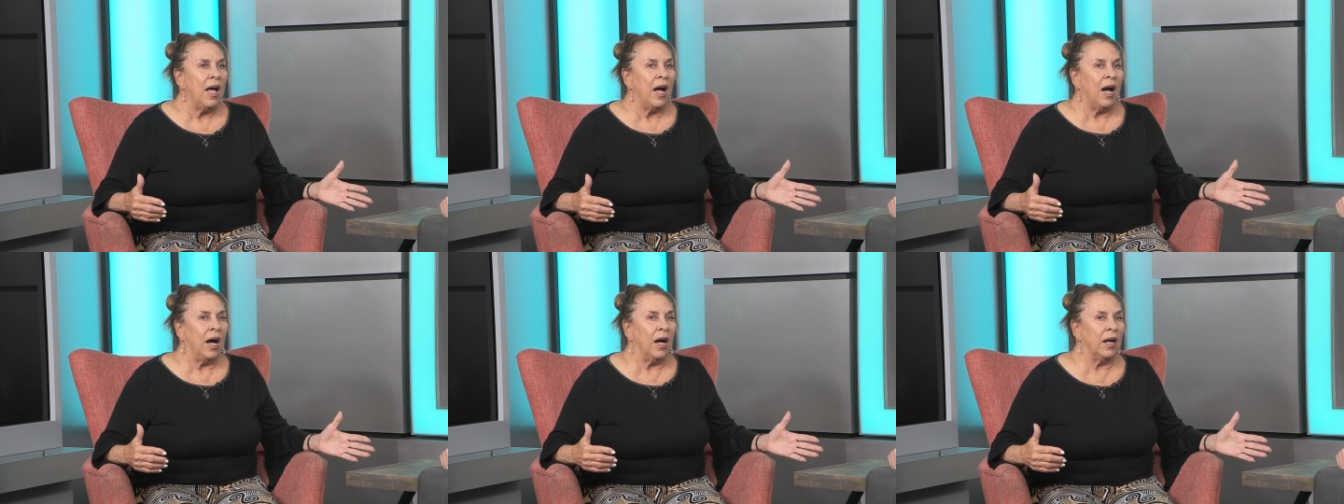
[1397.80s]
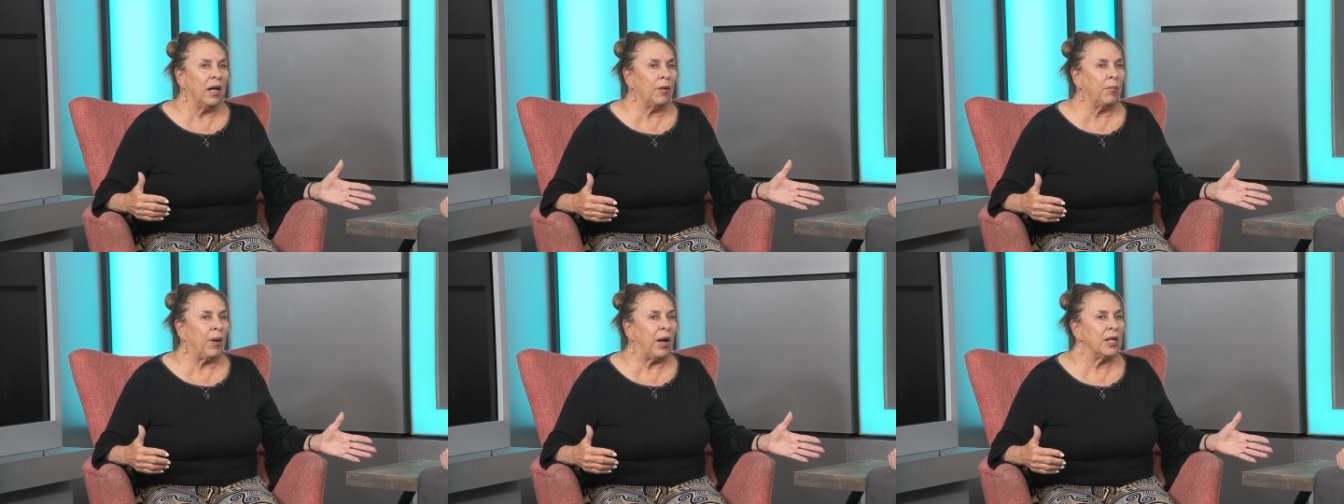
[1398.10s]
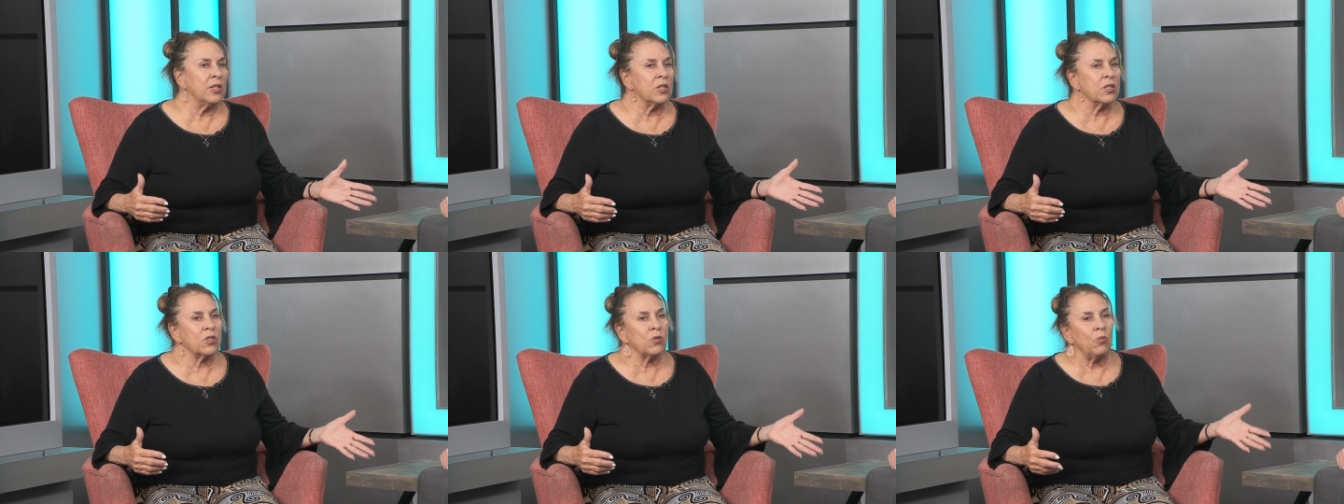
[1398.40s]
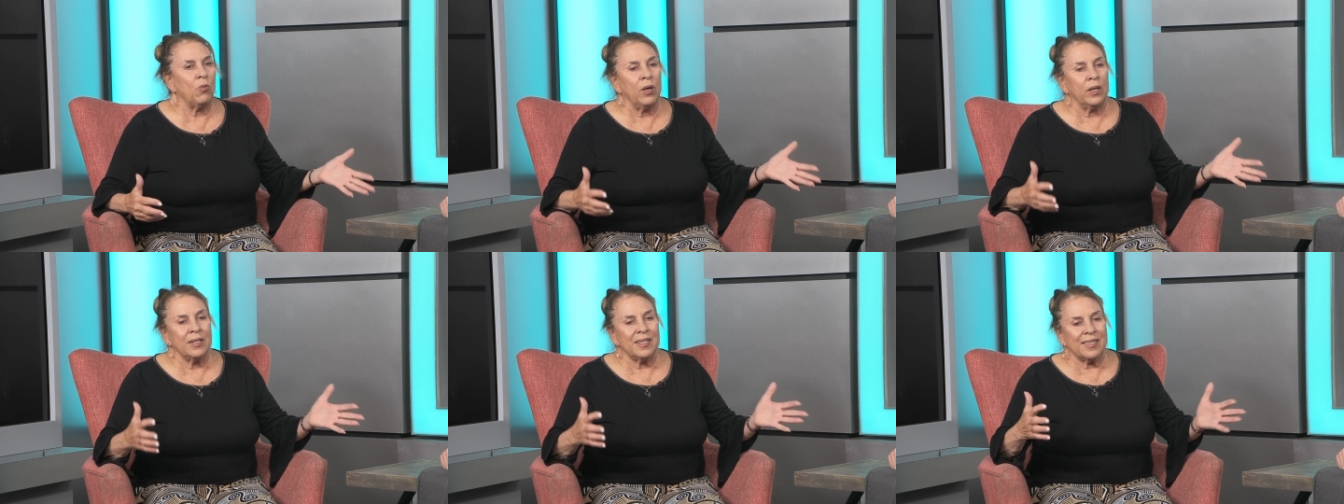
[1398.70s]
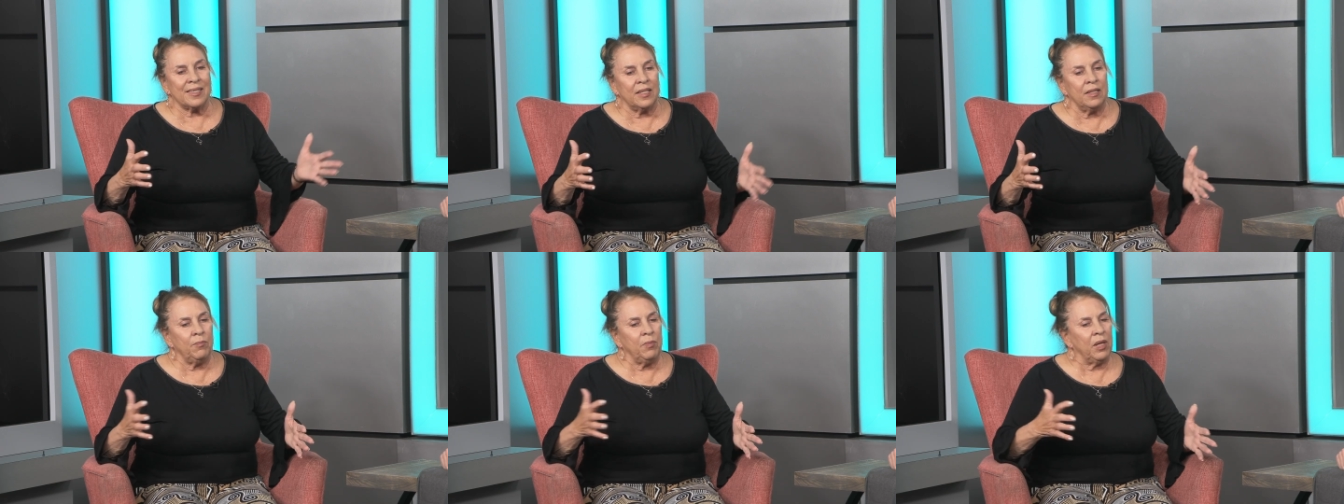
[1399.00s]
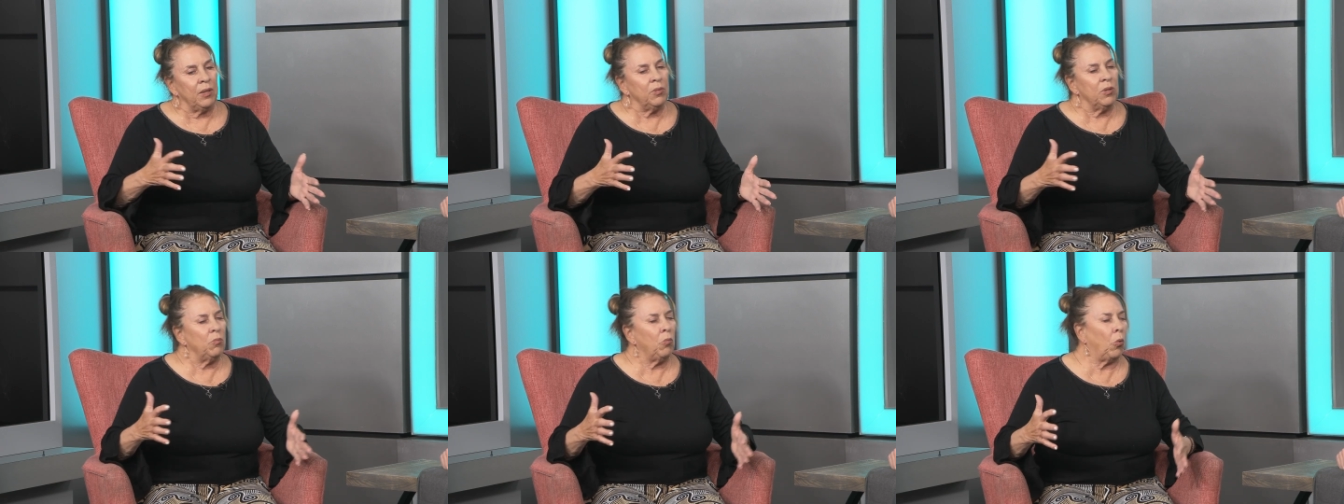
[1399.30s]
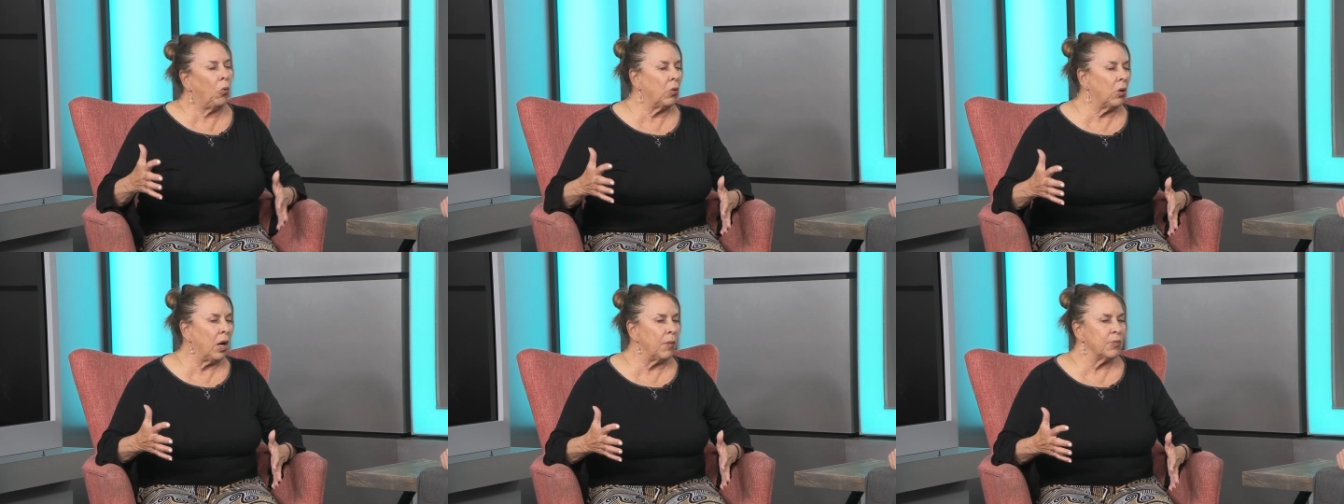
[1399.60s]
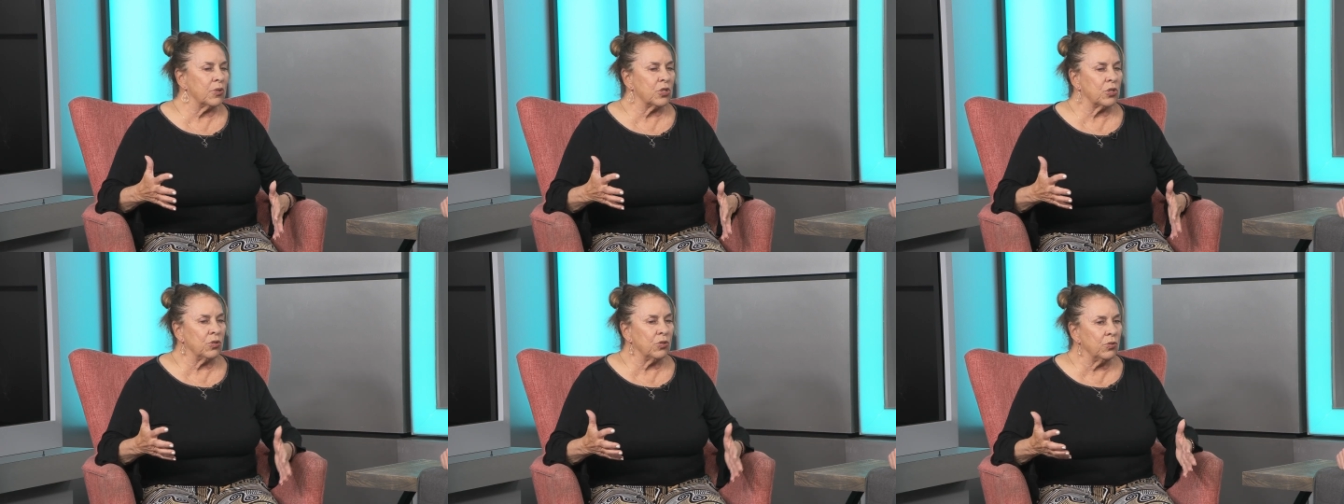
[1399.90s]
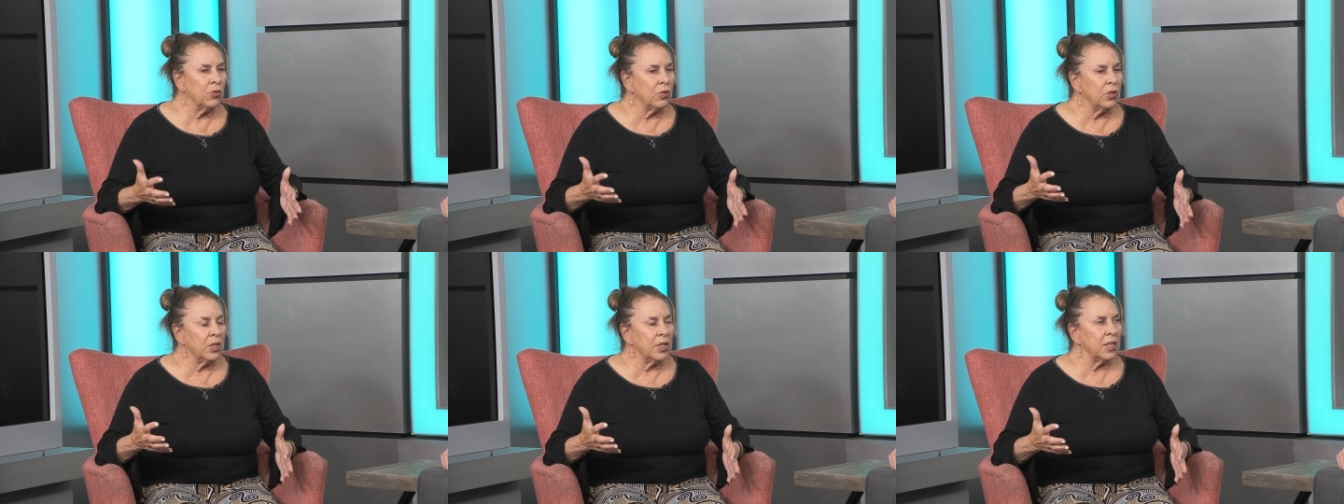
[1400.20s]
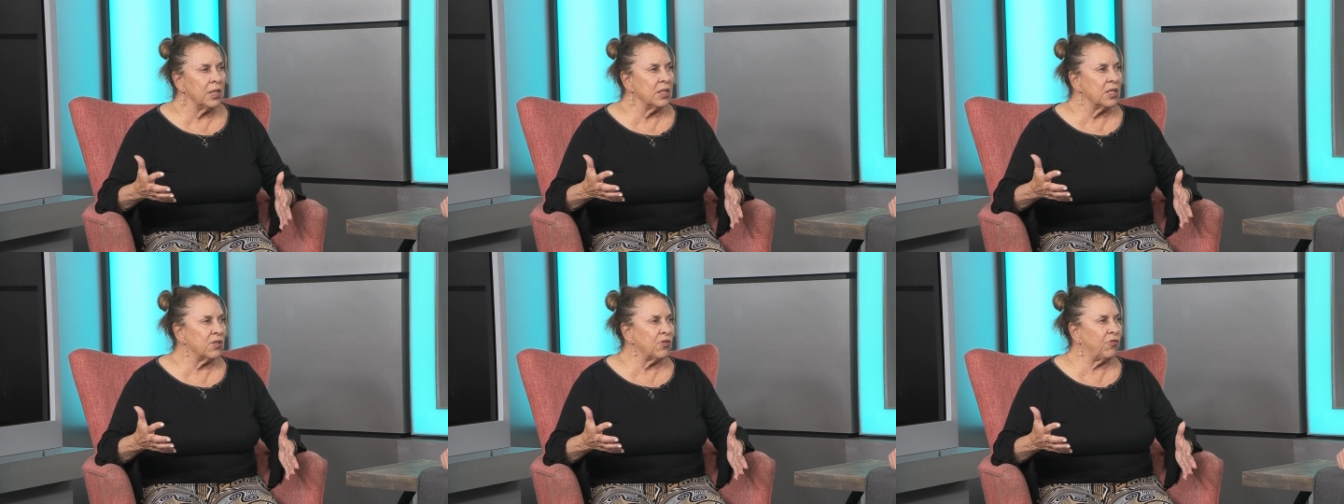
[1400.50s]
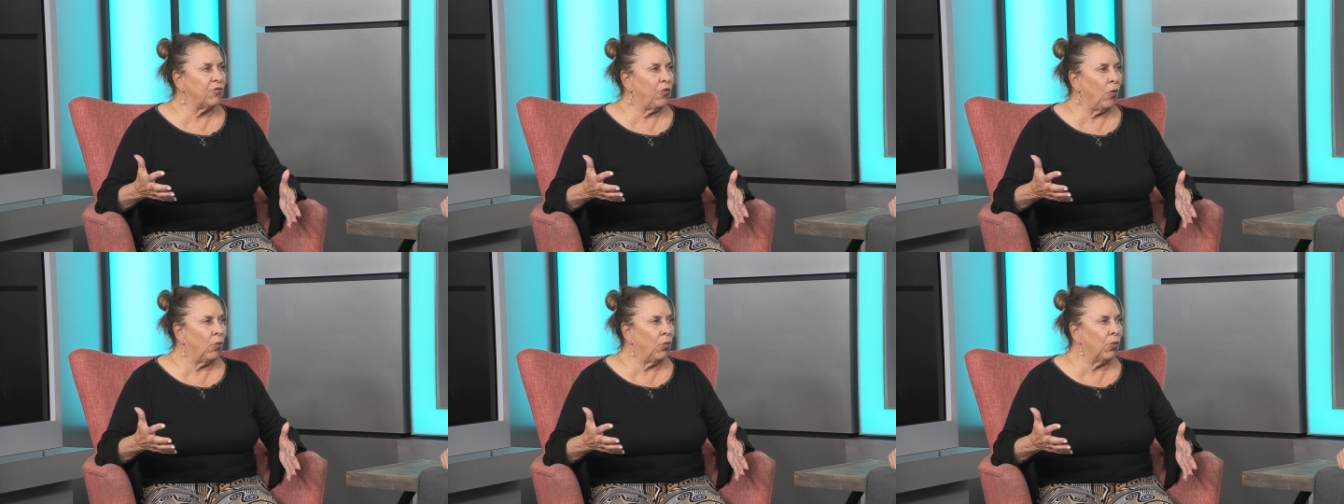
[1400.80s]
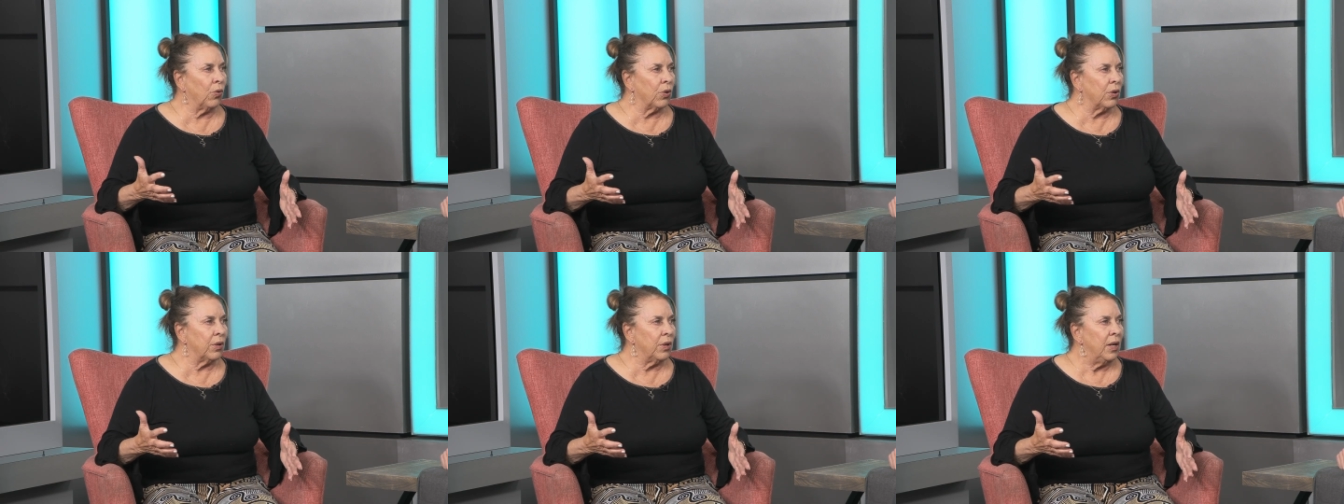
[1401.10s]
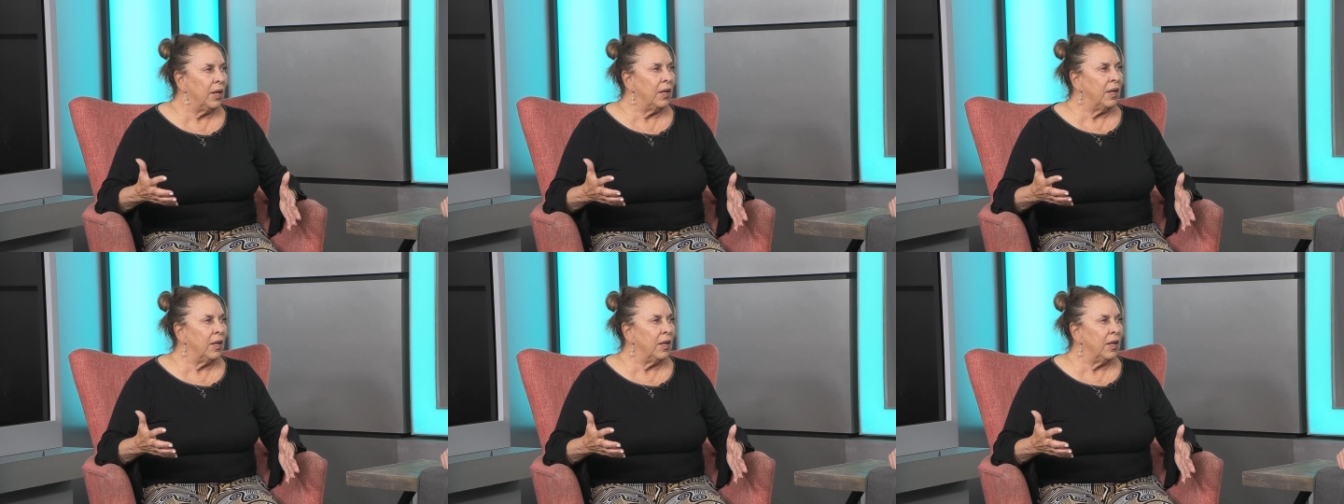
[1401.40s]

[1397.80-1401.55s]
I just want to see maybe more opportunities for